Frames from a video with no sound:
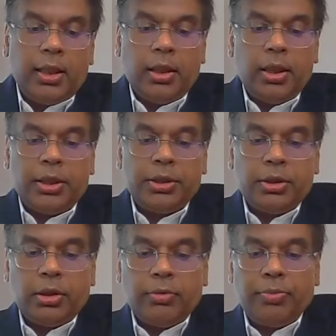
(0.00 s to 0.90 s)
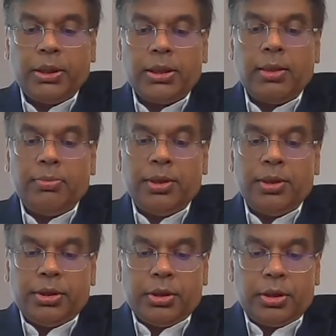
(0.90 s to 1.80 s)
collection of peacetime
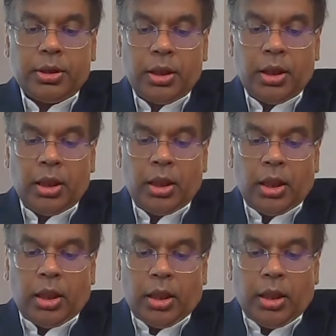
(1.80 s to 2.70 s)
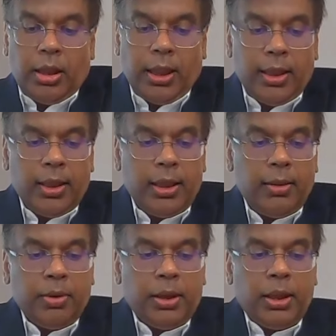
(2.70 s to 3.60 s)
missions, data
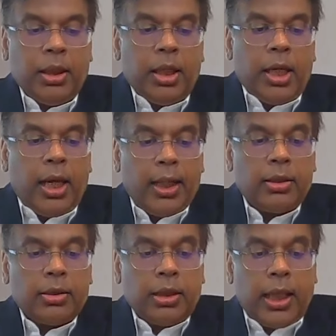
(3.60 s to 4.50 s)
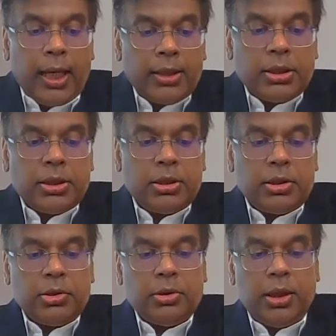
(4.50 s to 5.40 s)
labeling, and access
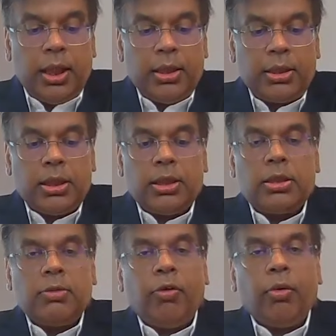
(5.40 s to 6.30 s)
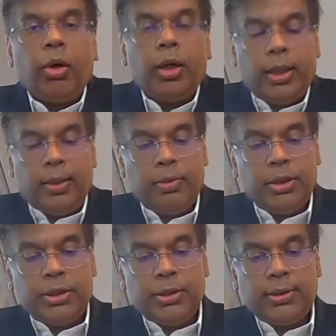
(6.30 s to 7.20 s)
to data sets for wartime
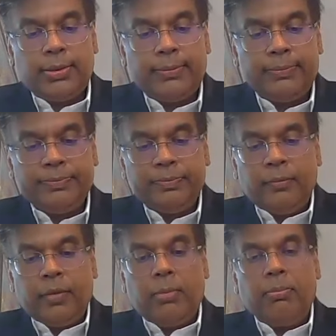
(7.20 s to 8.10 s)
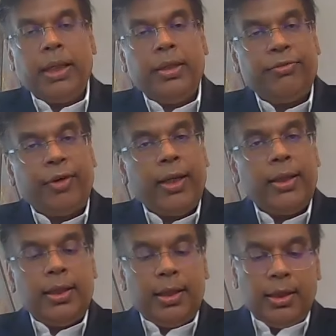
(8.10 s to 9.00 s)
missions. By
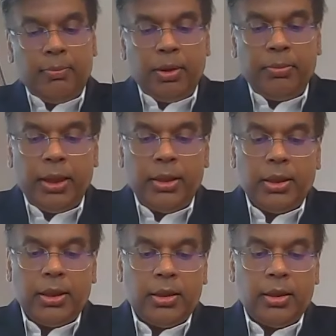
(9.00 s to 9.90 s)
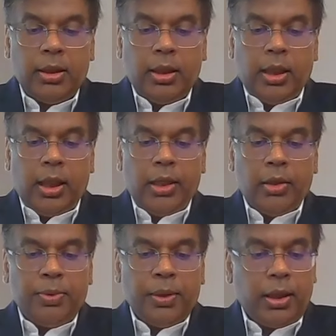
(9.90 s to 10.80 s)
defining and implementing an
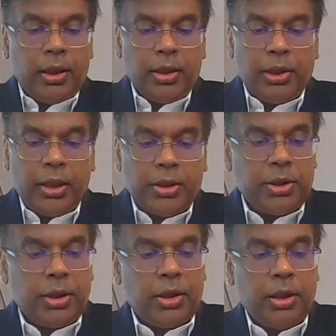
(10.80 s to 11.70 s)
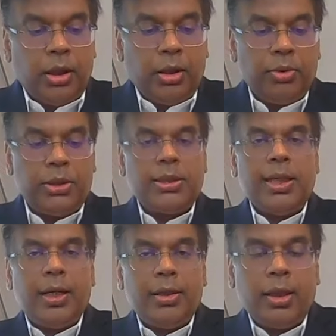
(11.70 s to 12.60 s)
open architecture with
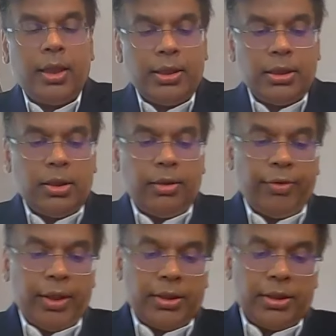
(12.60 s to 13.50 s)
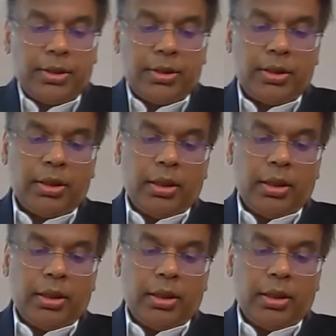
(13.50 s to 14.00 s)
standardized interfaces,